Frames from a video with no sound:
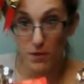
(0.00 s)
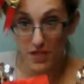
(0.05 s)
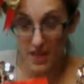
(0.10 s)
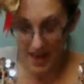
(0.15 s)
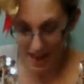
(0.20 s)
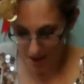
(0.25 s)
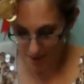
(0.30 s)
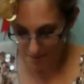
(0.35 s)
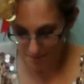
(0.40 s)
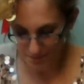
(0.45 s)

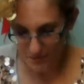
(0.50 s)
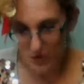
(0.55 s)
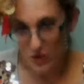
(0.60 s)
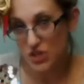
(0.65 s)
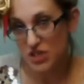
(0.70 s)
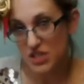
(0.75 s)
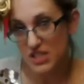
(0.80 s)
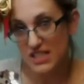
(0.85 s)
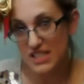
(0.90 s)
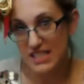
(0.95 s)
them, you
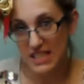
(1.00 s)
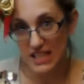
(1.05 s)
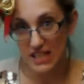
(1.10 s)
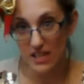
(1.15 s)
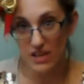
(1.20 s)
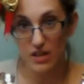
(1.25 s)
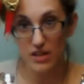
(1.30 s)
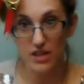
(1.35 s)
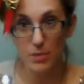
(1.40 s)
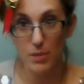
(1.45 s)
just stick
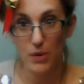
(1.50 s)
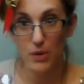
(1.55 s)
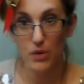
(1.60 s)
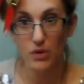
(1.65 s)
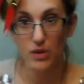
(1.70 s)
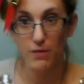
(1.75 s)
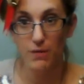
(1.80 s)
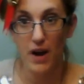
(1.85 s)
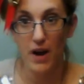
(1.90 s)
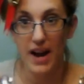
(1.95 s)
it on the
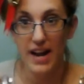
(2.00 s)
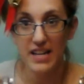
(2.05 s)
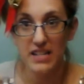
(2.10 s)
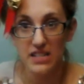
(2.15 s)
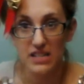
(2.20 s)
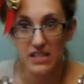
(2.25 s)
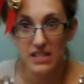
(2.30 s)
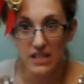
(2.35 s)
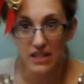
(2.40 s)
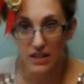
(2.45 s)
bowl of
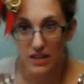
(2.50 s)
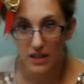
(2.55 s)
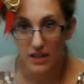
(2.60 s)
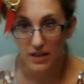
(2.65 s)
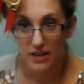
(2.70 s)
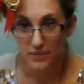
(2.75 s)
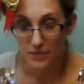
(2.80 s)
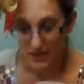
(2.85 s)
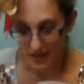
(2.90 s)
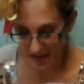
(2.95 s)
rice,
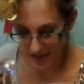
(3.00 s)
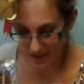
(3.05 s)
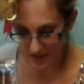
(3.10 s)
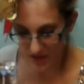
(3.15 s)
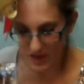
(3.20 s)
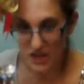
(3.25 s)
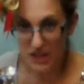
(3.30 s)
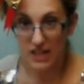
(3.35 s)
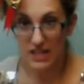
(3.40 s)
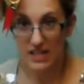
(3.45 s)
and
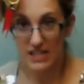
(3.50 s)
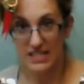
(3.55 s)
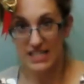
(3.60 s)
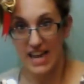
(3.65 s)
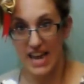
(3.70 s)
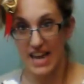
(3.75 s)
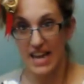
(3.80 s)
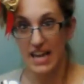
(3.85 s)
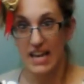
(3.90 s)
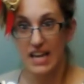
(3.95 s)
then you're going to
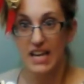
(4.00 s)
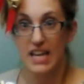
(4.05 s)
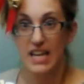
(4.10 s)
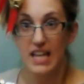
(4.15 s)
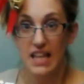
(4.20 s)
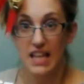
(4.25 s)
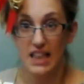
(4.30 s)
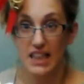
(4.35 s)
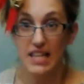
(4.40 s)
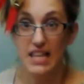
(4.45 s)
take
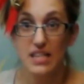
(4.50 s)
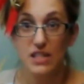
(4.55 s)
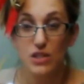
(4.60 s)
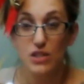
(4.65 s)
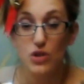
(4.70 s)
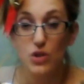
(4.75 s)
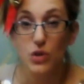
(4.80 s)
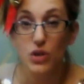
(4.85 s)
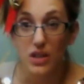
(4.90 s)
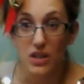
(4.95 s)
these
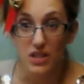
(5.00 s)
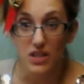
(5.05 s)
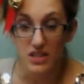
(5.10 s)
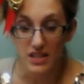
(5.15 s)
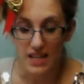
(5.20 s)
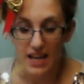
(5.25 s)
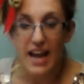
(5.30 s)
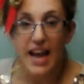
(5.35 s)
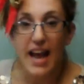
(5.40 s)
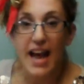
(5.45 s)

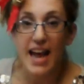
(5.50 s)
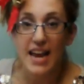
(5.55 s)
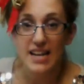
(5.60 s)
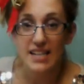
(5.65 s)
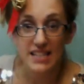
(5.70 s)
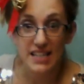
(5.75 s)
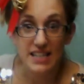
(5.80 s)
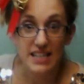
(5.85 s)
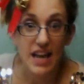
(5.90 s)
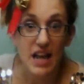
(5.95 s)
noodles, and
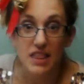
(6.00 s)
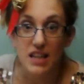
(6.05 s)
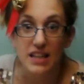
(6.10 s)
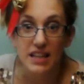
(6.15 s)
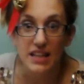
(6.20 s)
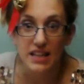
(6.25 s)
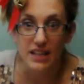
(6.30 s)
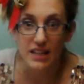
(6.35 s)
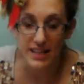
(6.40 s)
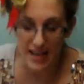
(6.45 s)
it's another
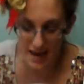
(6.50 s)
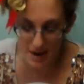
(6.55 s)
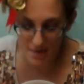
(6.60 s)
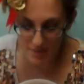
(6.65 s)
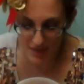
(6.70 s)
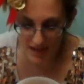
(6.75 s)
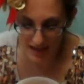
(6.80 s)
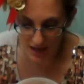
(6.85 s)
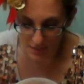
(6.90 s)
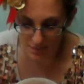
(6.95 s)
little game
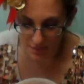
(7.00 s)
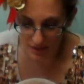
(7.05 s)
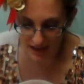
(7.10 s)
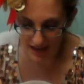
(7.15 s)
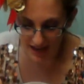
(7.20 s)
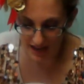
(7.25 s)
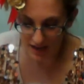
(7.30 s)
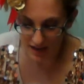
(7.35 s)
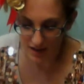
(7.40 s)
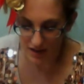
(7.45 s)
they can
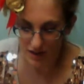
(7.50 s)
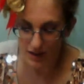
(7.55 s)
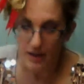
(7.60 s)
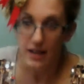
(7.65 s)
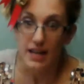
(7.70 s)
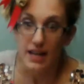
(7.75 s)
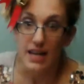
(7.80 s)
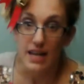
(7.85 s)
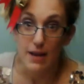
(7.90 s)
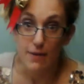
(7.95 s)
play.
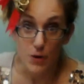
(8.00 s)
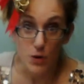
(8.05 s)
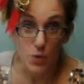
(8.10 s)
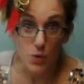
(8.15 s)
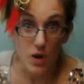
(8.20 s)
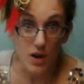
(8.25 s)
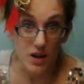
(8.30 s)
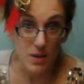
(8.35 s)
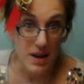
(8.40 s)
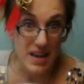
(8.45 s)
If you
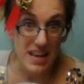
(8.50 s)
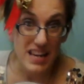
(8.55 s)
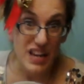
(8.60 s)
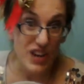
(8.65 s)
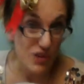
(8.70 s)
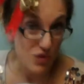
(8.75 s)
want to make it